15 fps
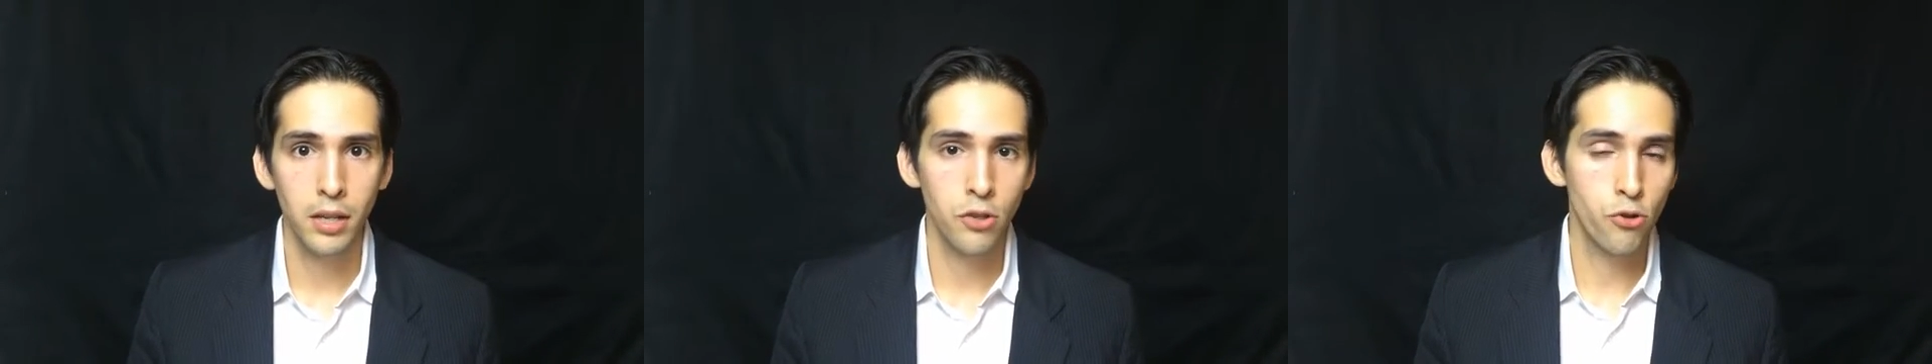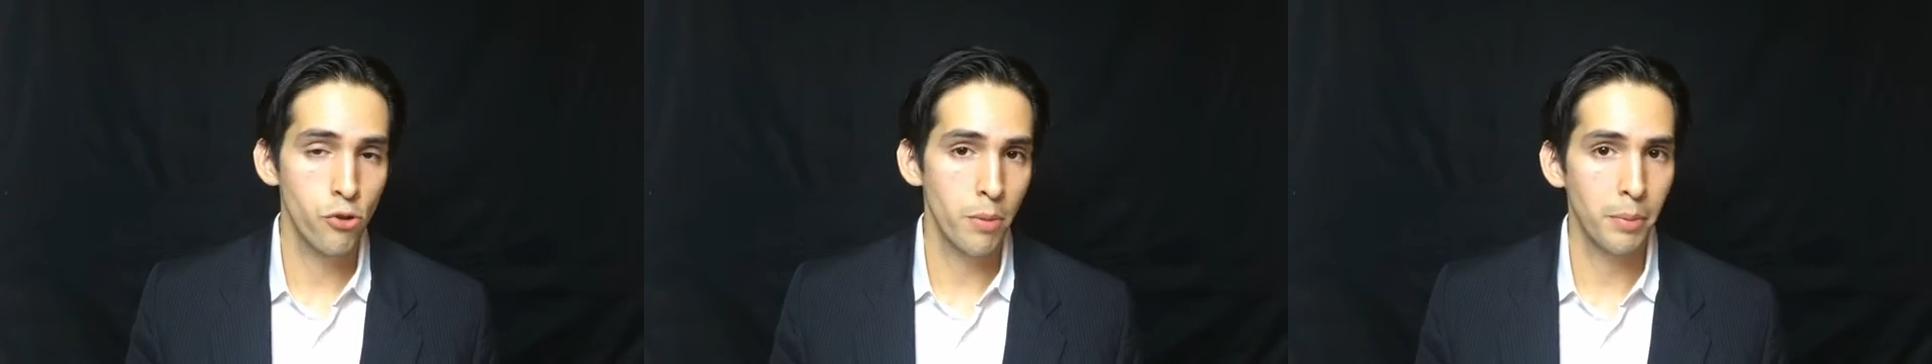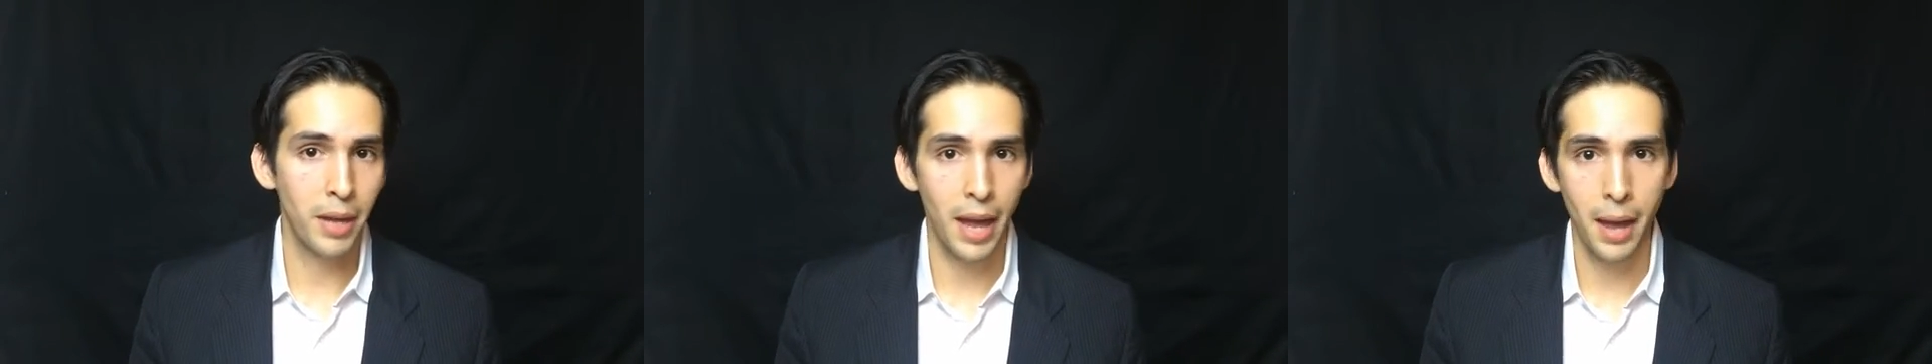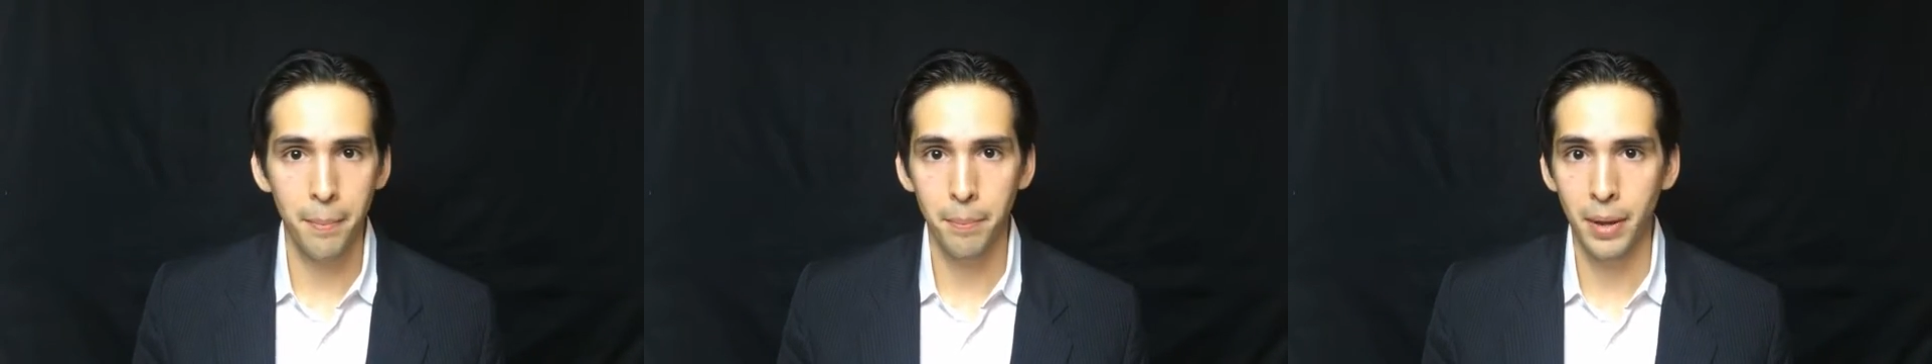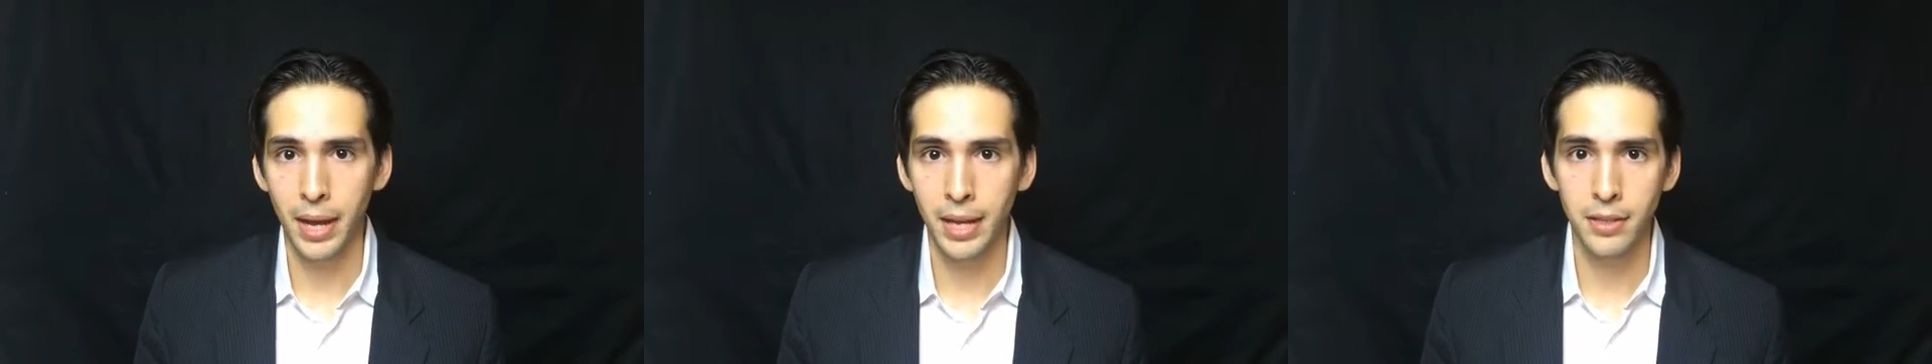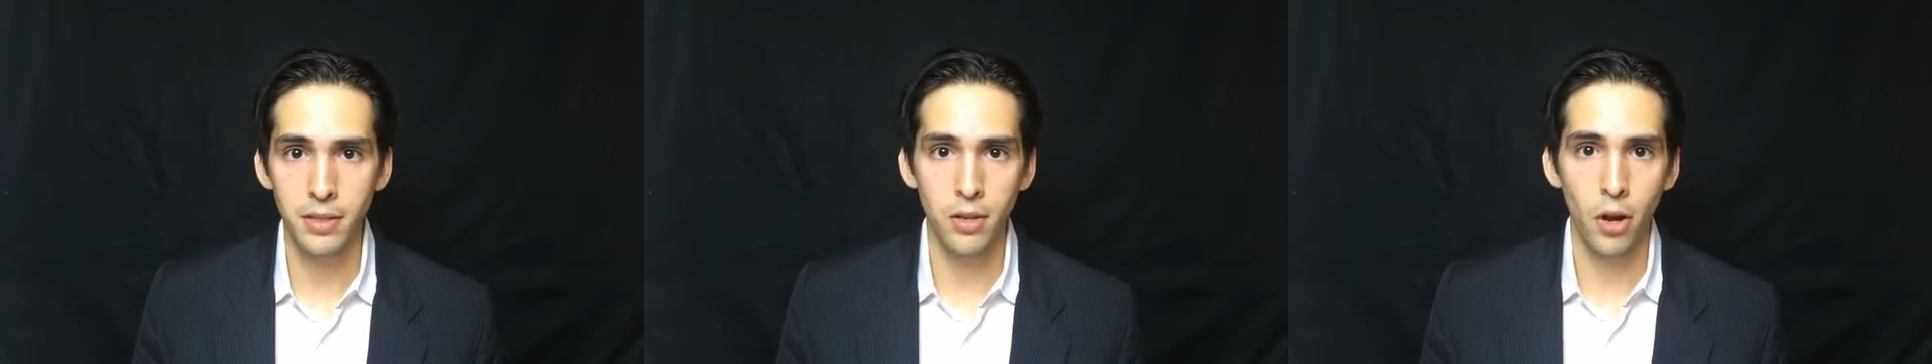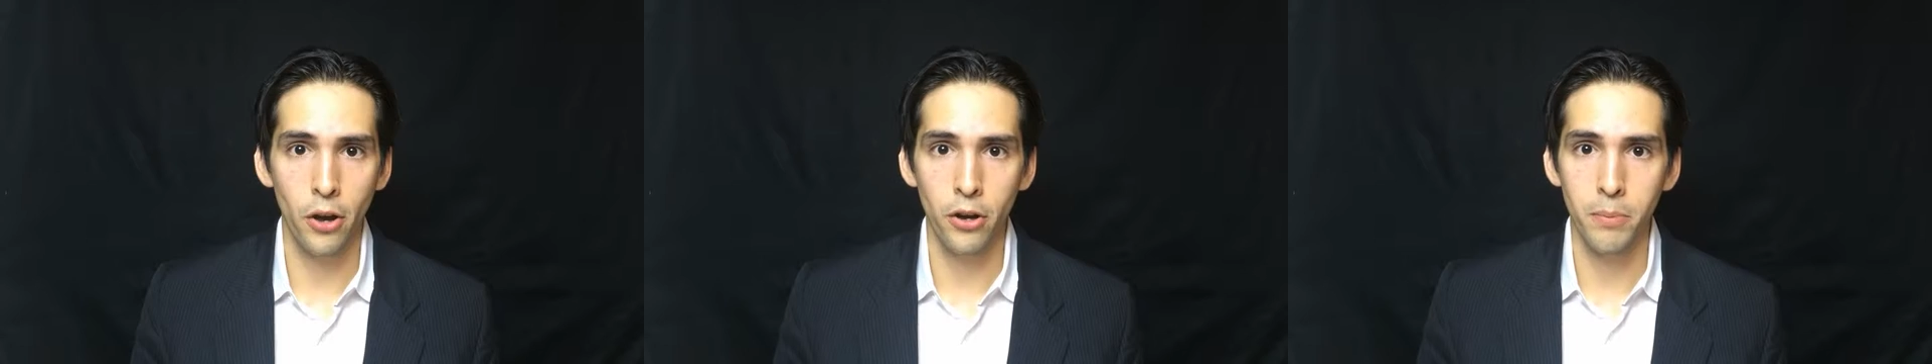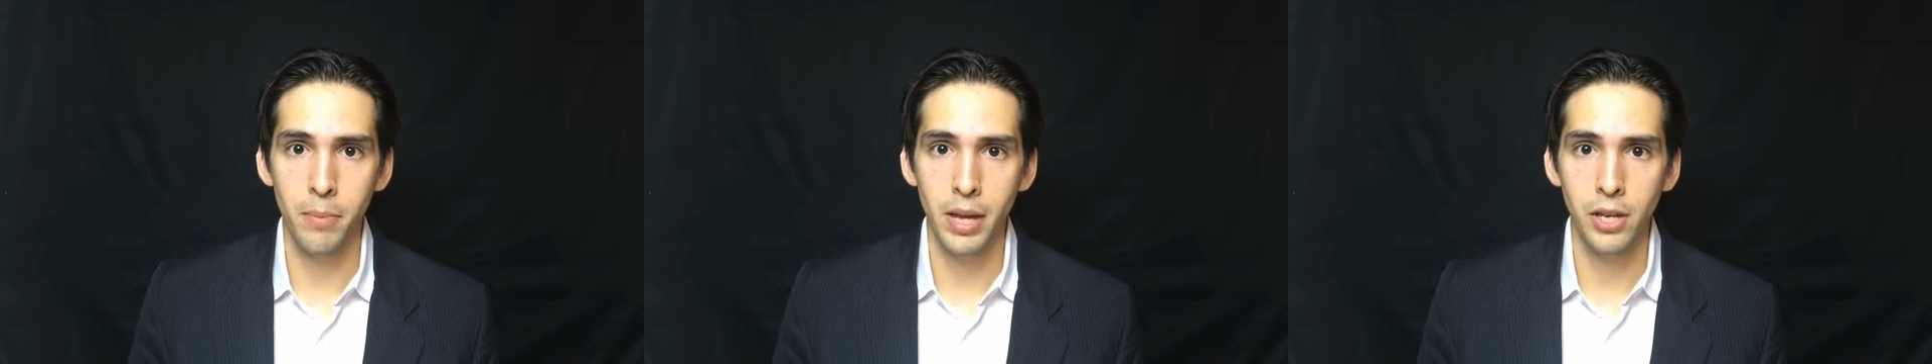drip campaigns and
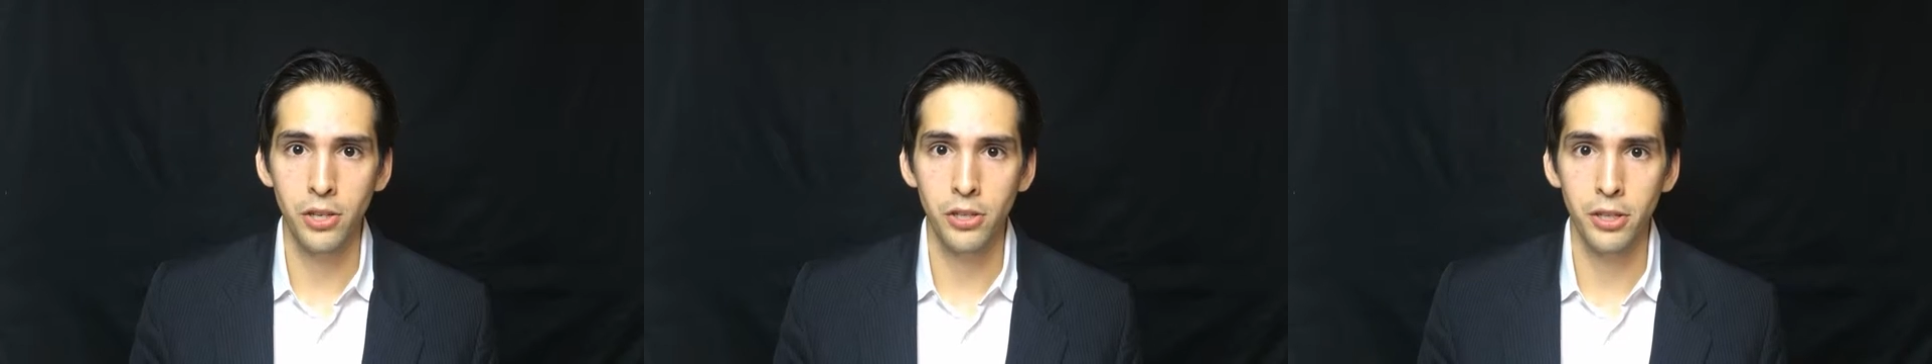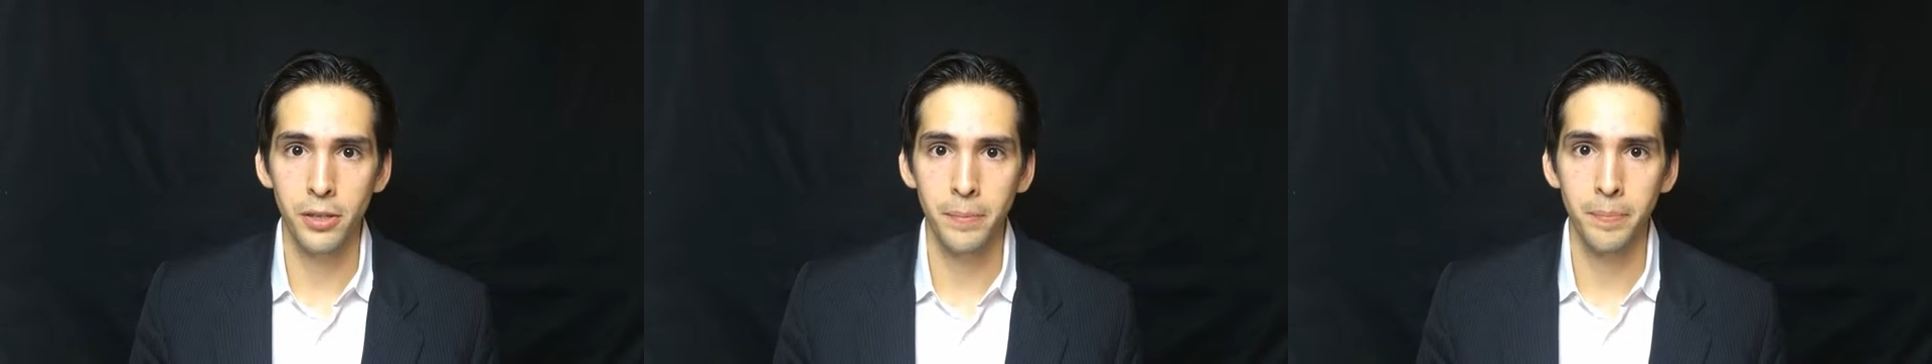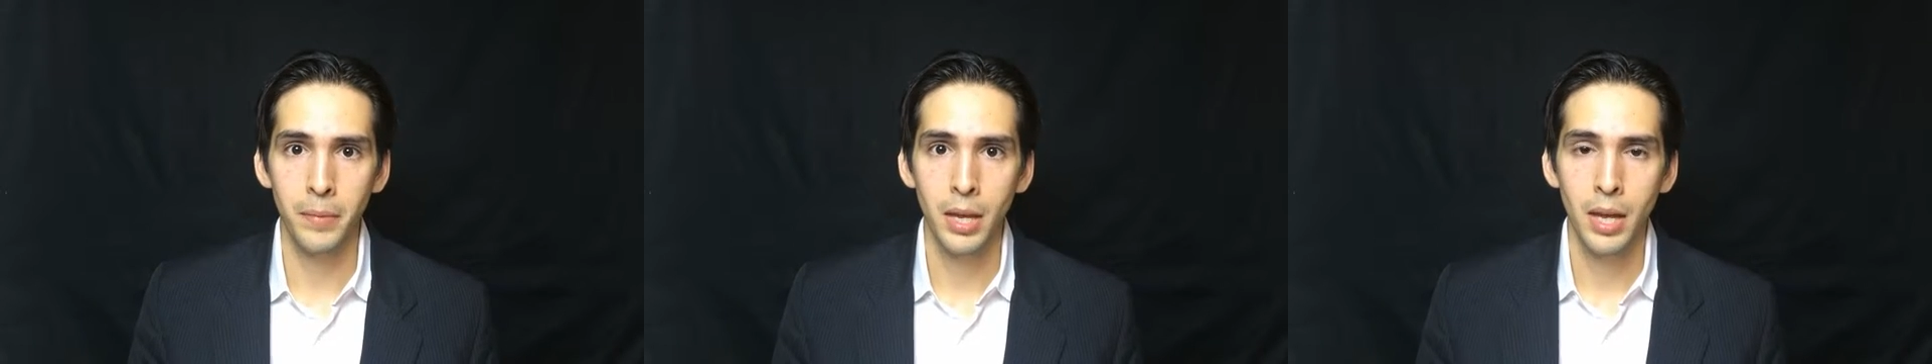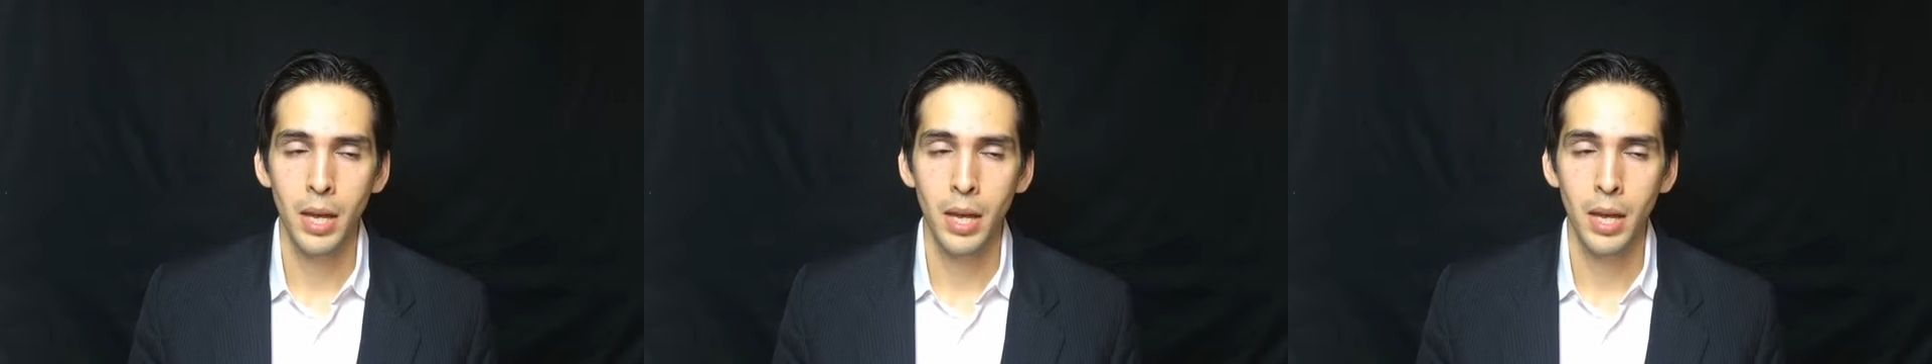automation,